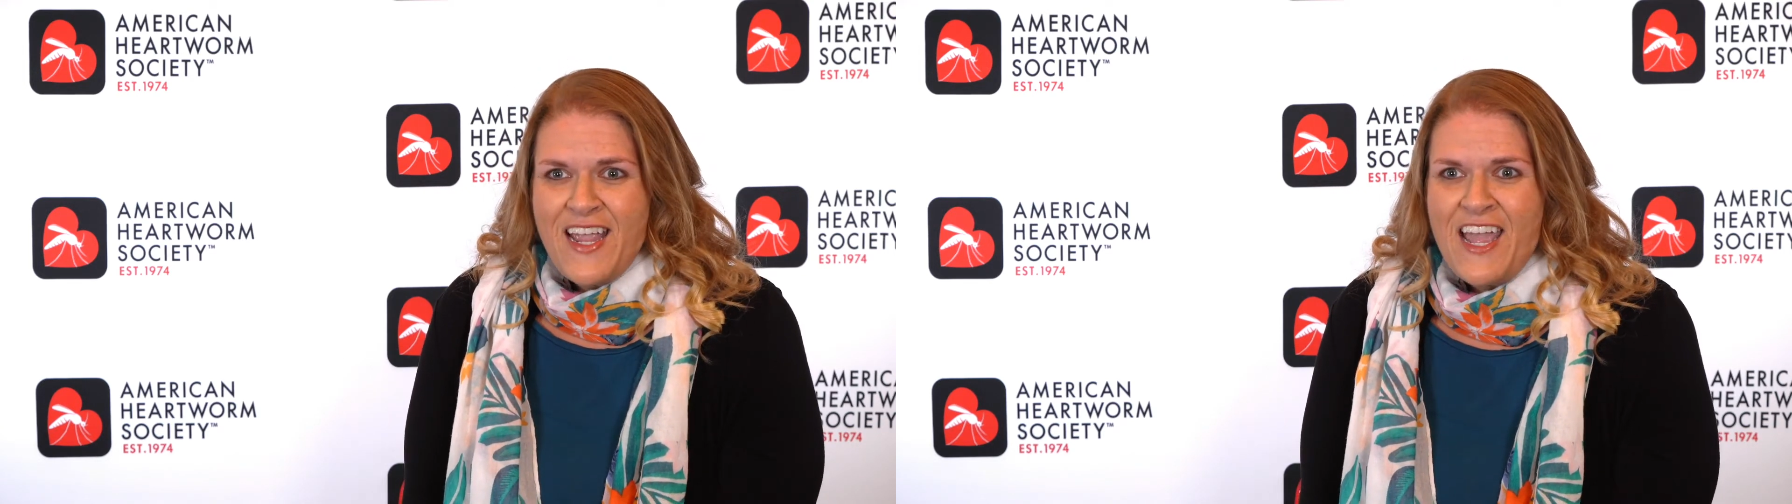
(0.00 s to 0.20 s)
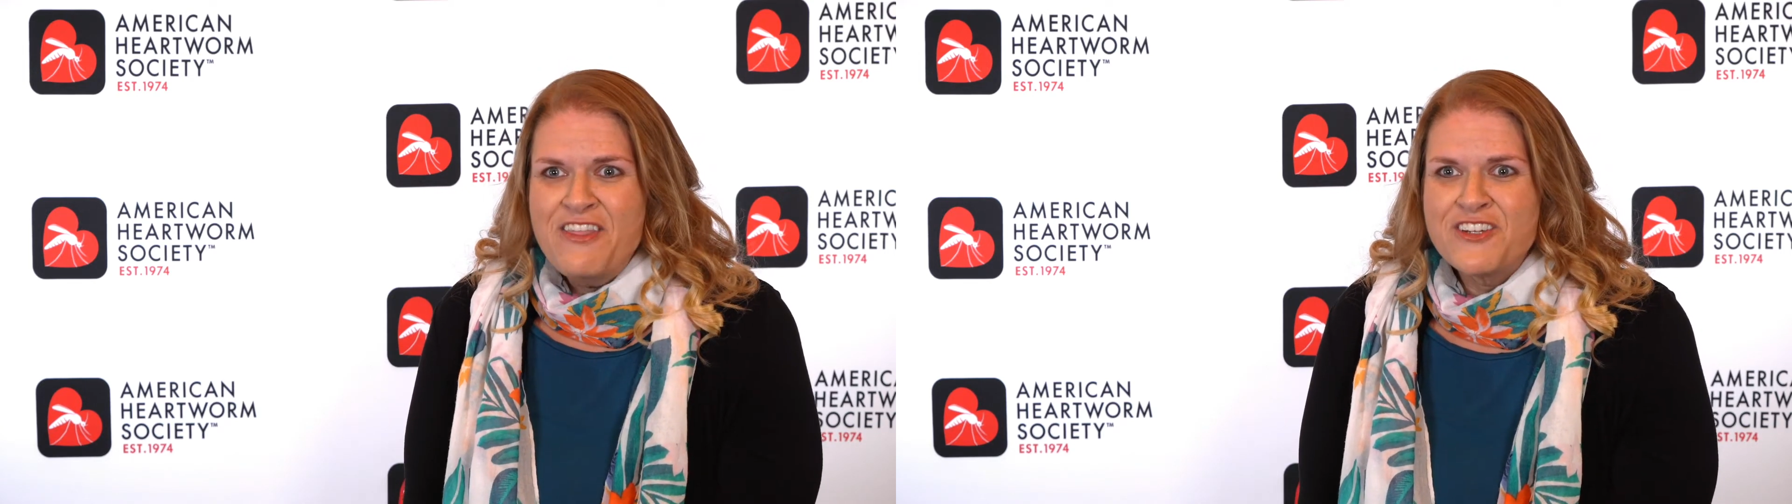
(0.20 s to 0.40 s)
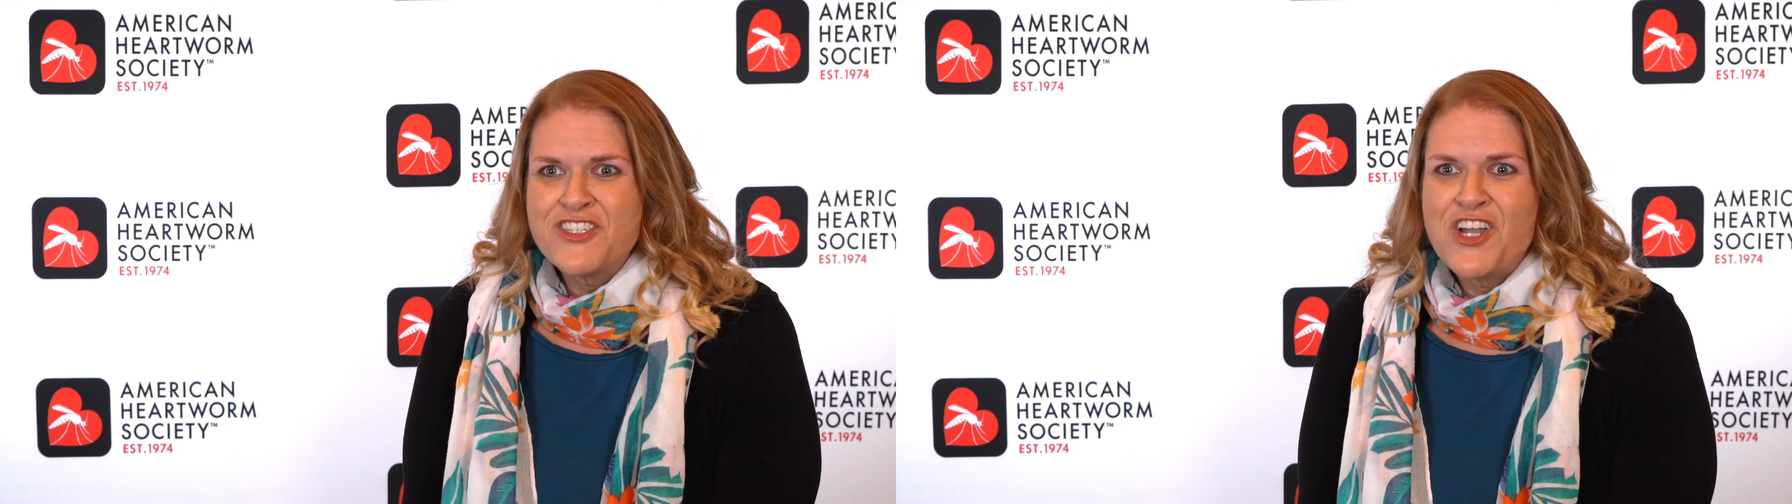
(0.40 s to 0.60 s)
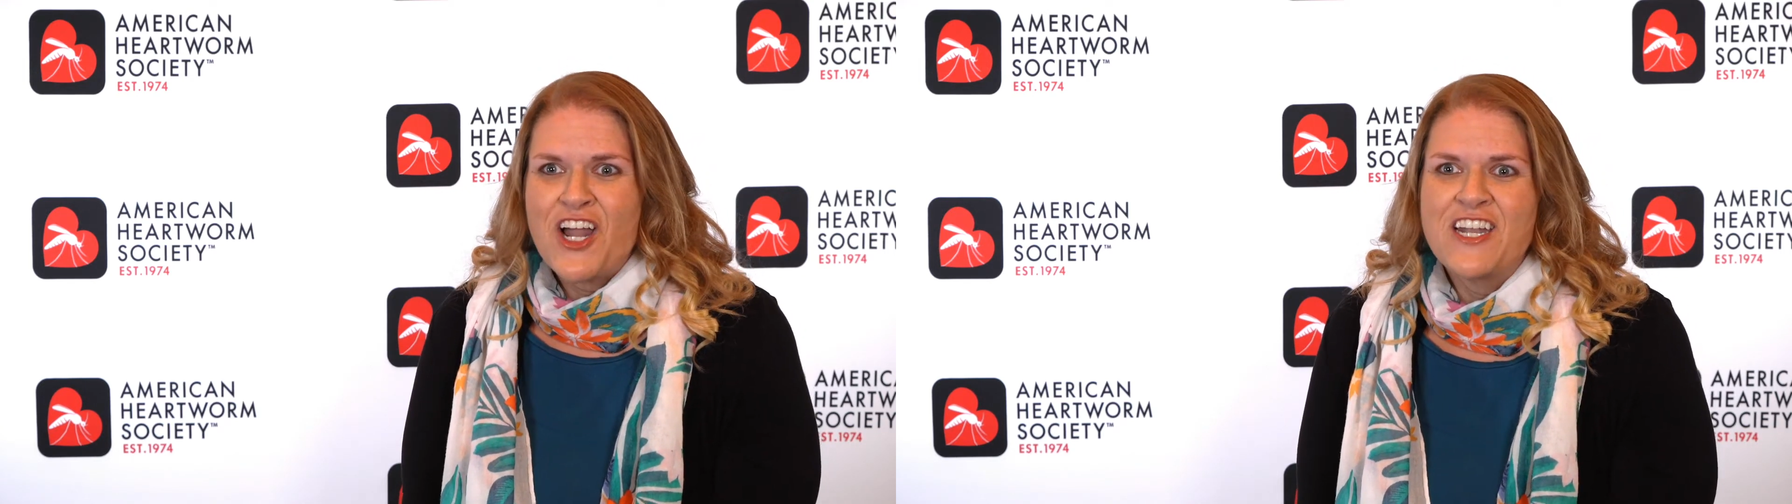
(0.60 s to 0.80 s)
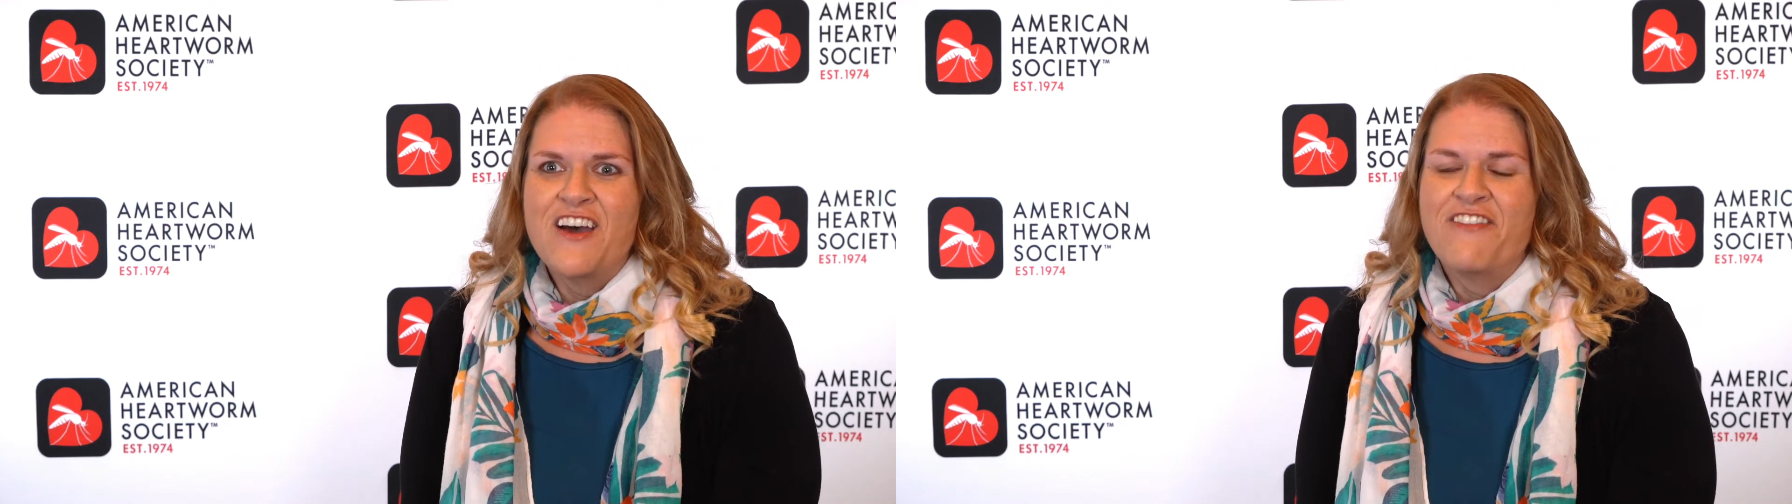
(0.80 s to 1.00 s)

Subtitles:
And there's not enough